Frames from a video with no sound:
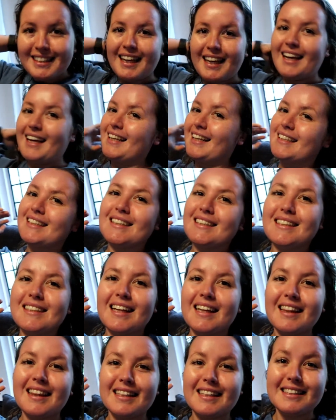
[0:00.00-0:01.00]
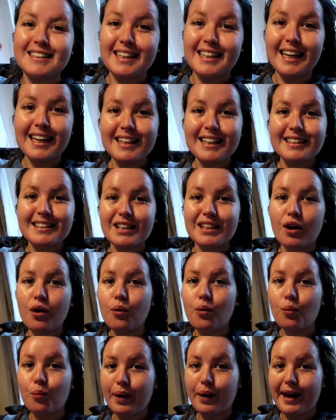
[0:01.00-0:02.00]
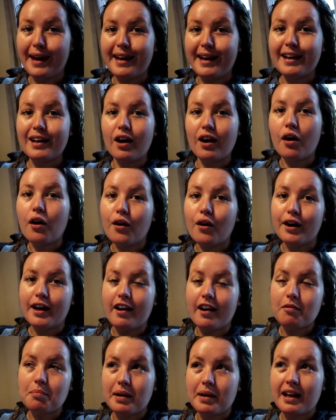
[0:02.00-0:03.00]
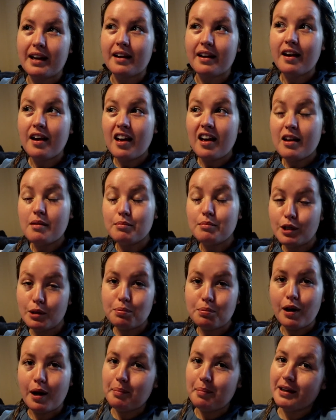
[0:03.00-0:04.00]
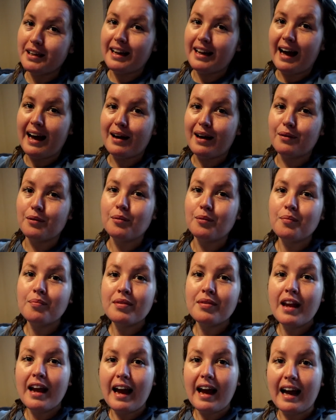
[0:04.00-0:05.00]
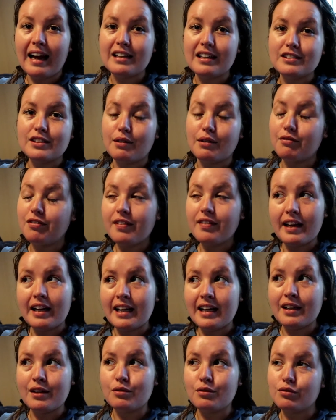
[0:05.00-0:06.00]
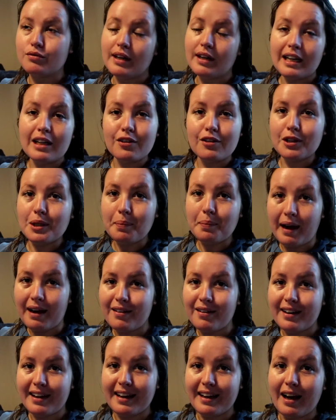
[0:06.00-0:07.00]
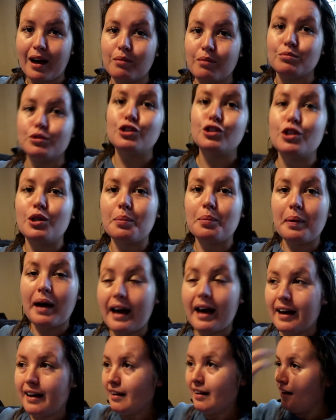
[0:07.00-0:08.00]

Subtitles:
is the sixth week I have been meal prepping now, and I'm feeling really good about it. I'm super,